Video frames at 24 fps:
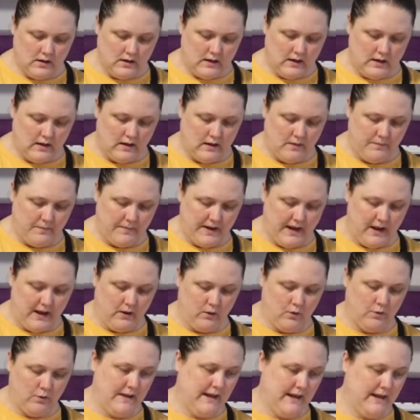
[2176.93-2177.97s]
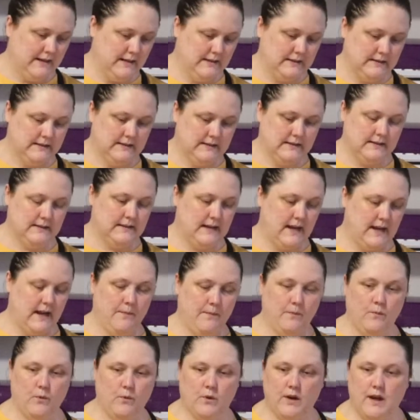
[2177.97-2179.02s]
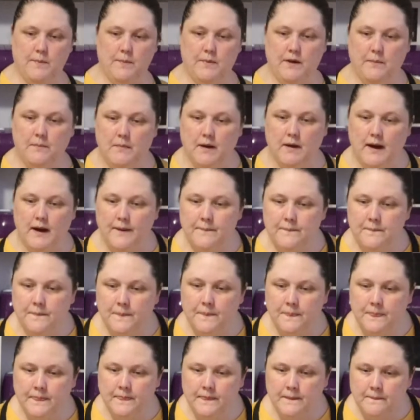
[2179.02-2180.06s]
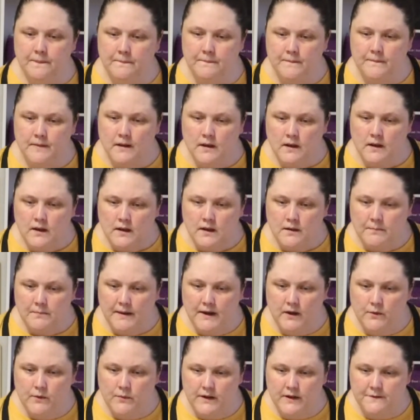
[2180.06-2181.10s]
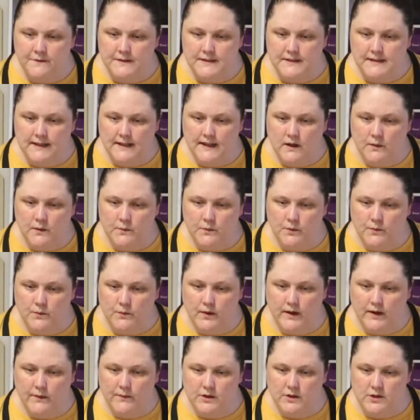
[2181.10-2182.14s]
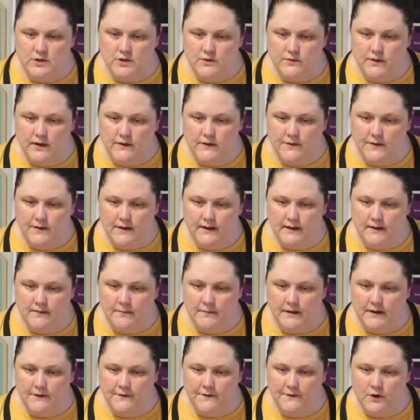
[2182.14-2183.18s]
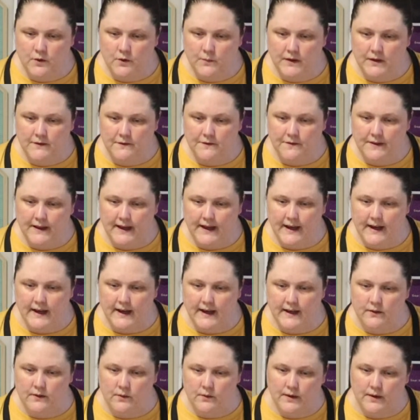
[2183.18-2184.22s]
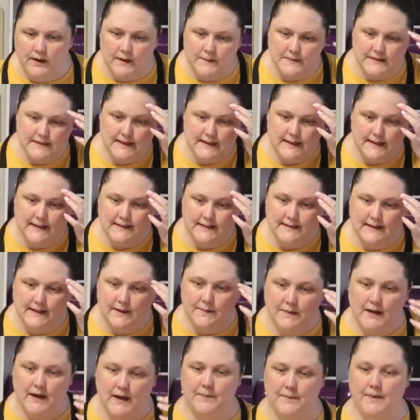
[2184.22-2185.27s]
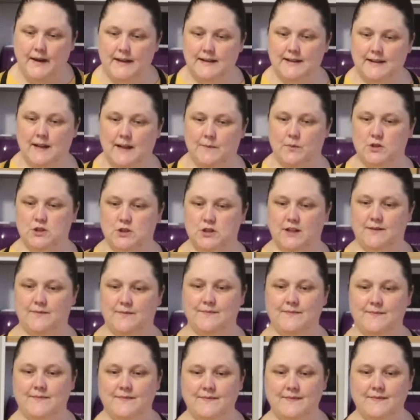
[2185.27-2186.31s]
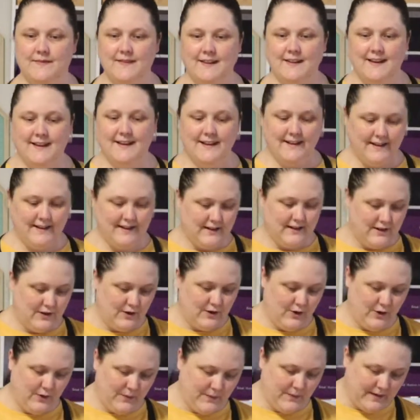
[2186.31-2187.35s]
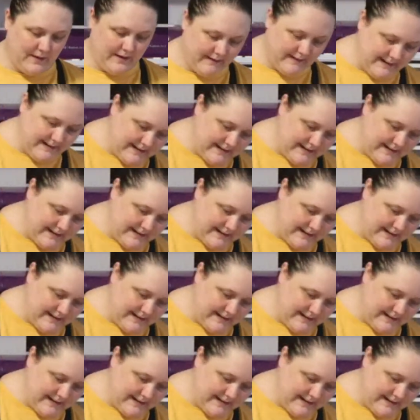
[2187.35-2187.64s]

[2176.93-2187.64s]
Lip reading: by all means we'll keep it in mind. Better run for dinner, we'll watch the refund. My phone went flat, had to run upstairs and get my iPad to keep watching. No worries.